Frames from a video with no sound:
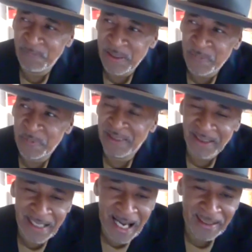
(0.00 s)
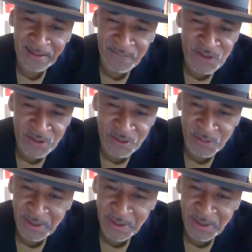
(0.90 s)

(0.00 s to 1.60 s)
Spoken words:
people that God loves you